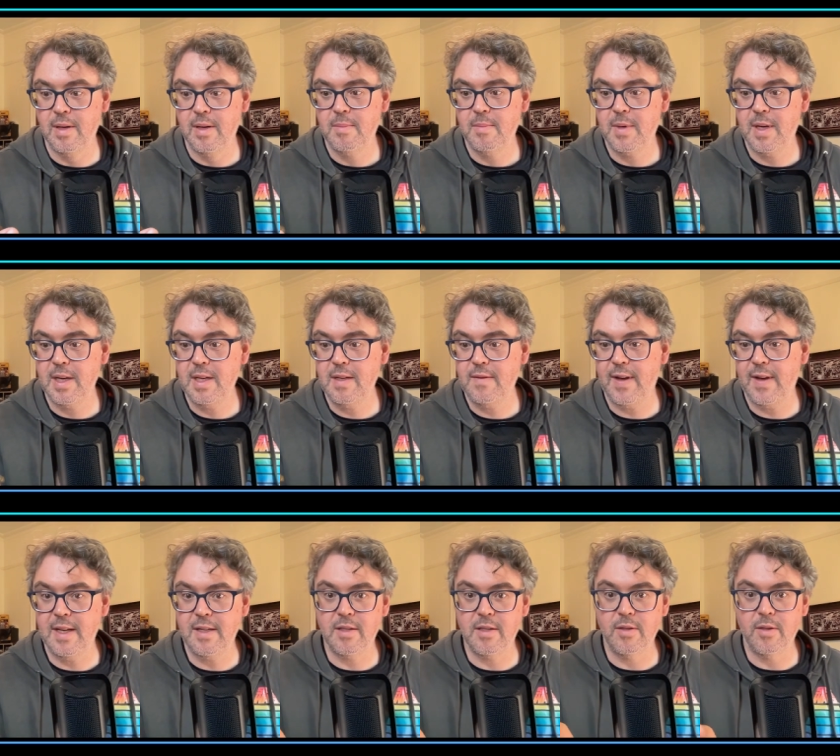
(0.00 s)
but his
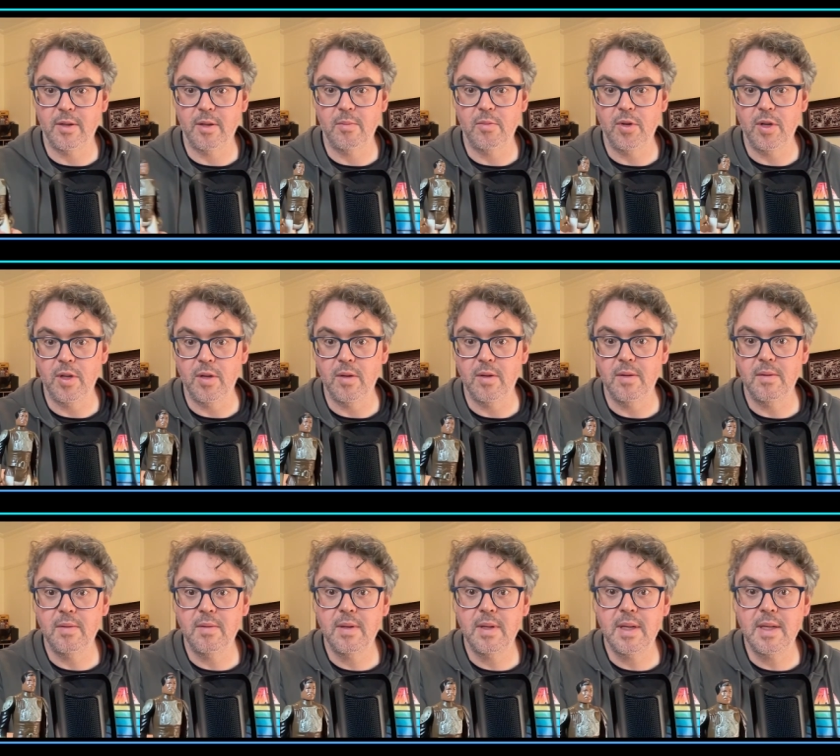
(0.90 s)
face is looking pretty good.
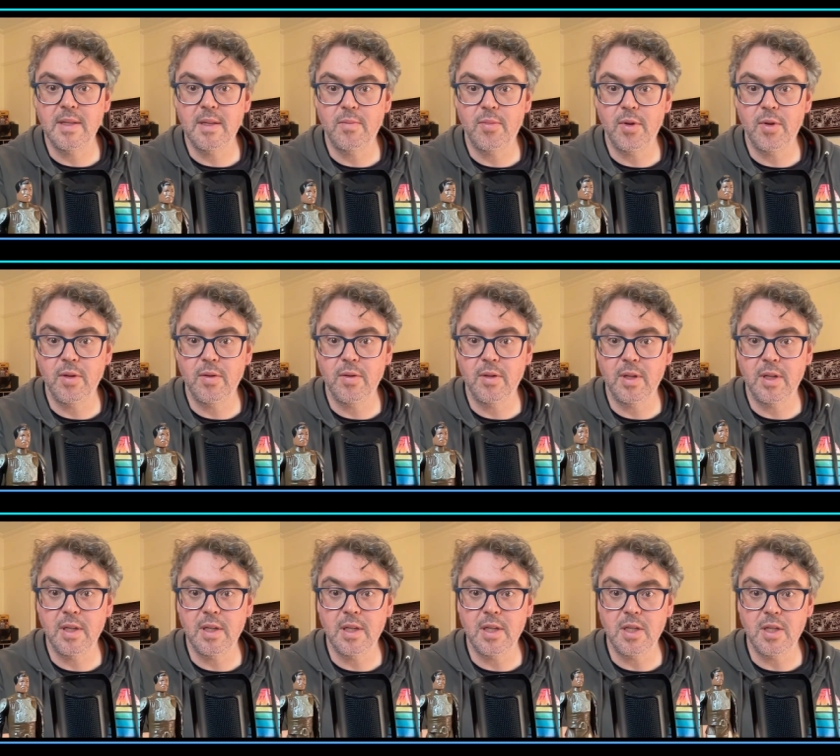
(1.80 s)
He's in pretty good
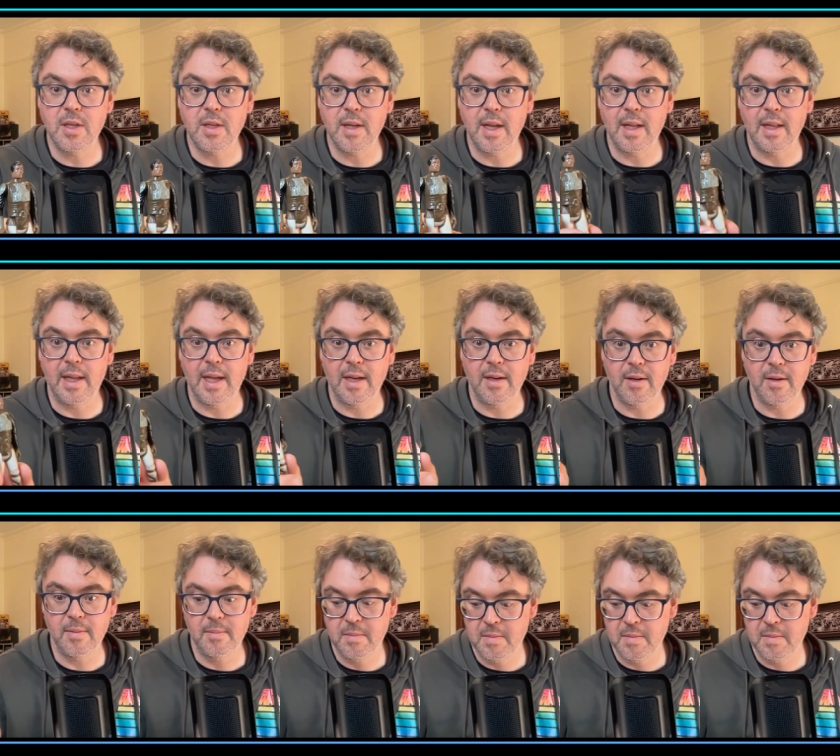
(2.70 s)
condition, that Lando.